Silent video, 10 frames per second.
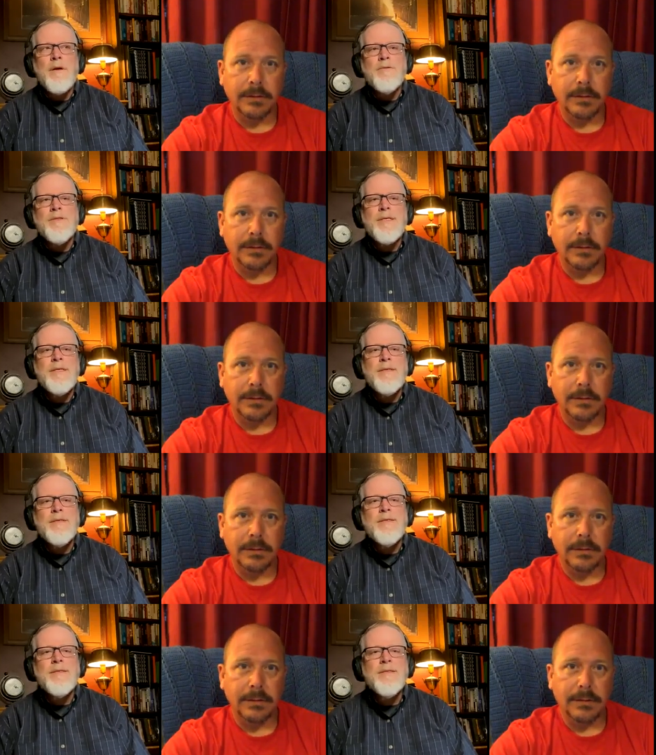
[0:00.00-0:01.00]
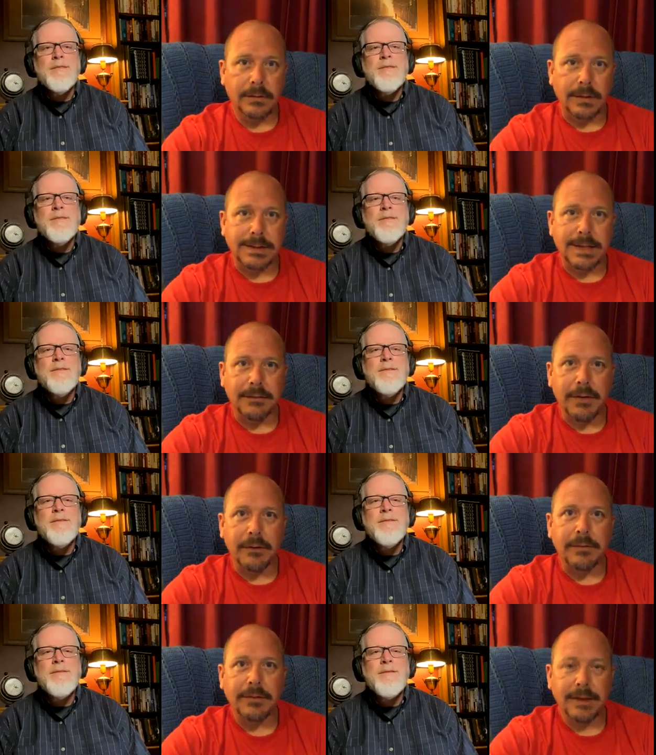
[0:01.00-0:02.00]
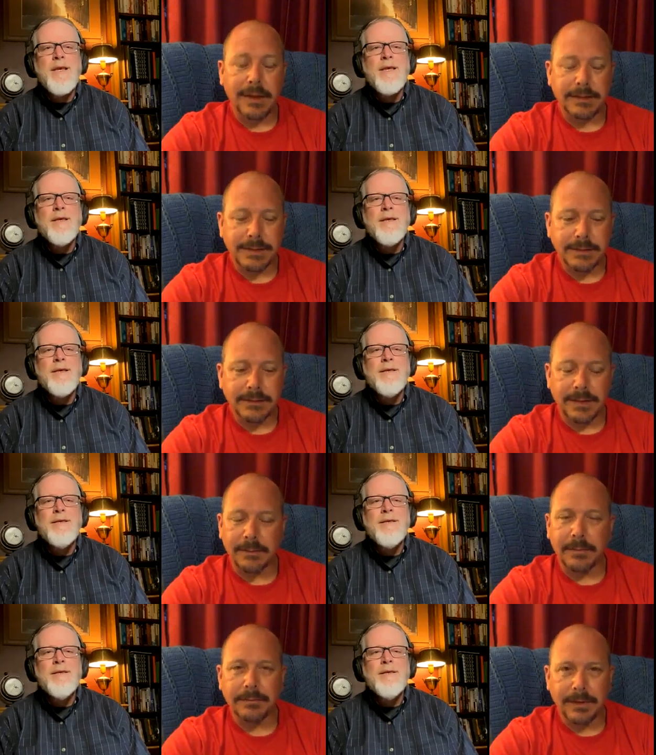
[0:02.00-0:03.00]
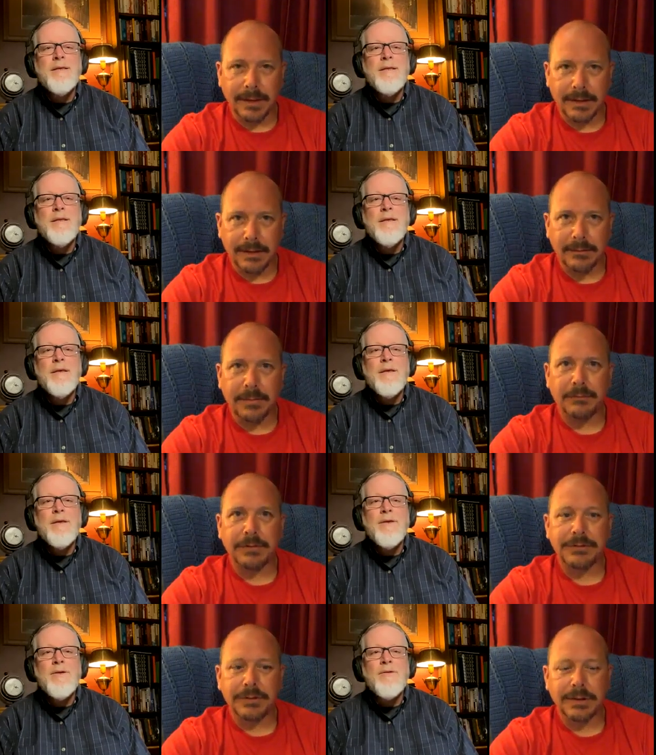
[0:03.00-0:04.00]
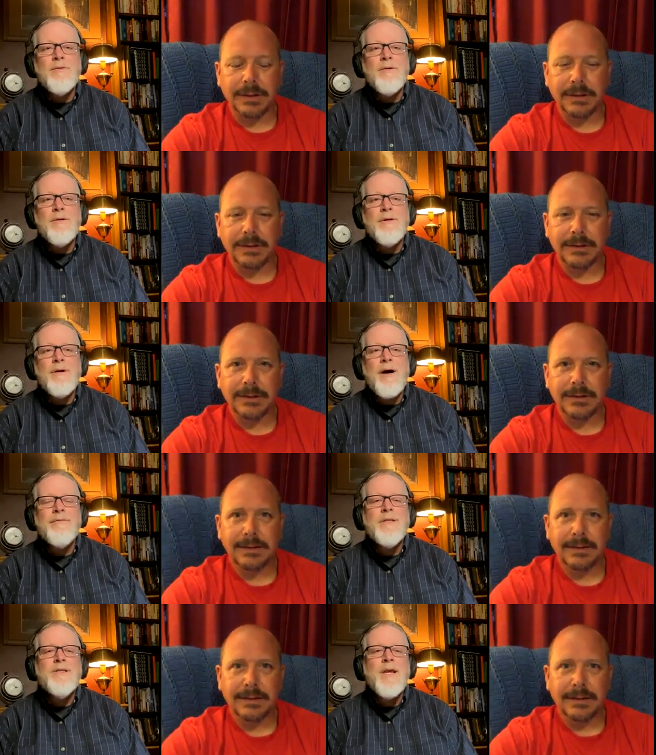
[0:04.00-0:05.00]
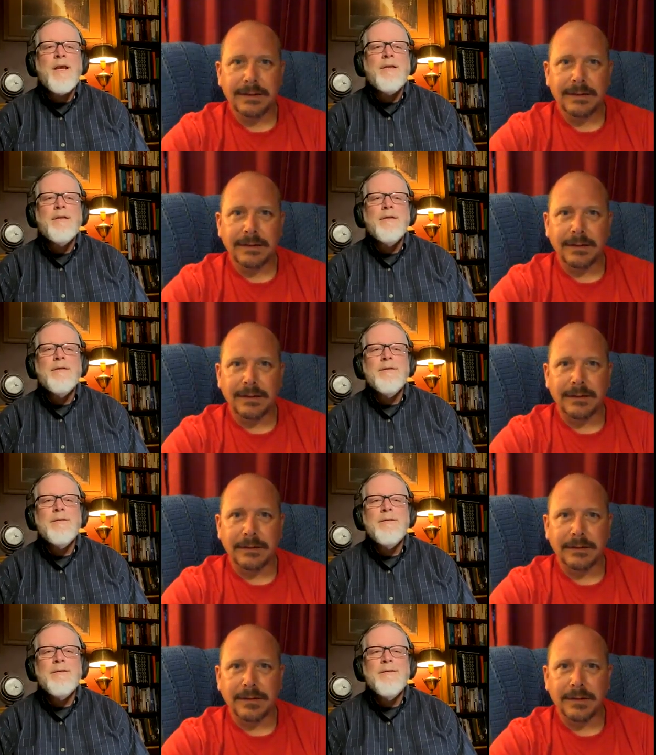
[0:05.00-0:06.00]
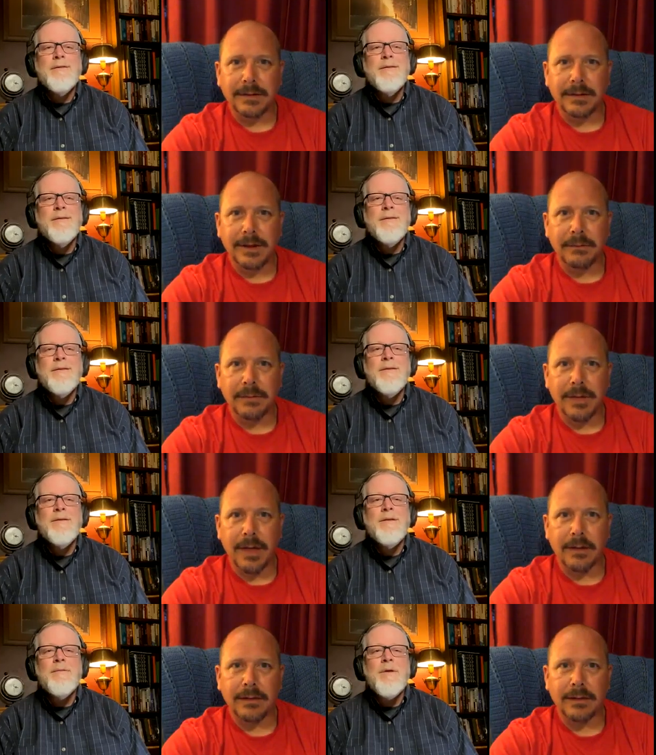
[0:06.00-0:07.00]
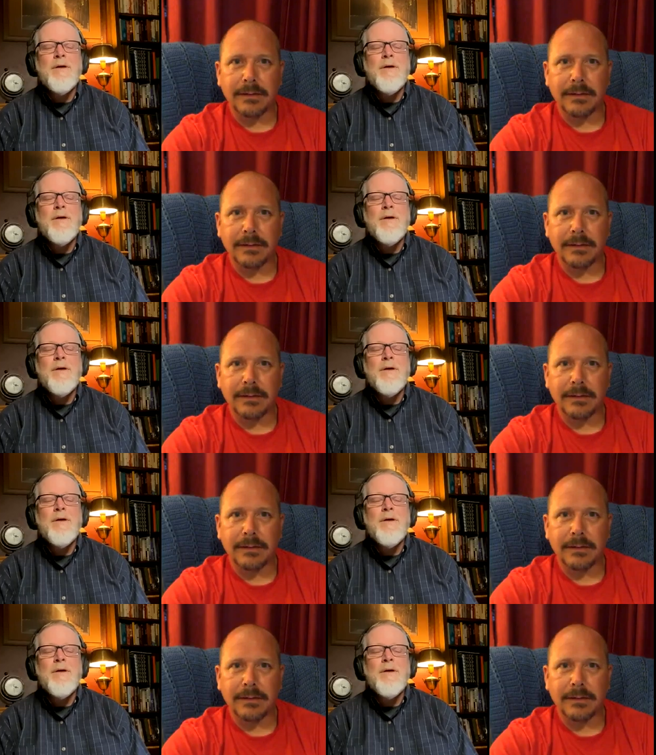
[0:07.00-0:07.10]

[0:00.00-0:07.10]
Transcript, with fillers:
Speaker 1: OC?
Speaker 2: Yes, yes, I'm. I am officially you
Speaker 1: off the chain.
Speaker 2: Uh, done with that. Yeah.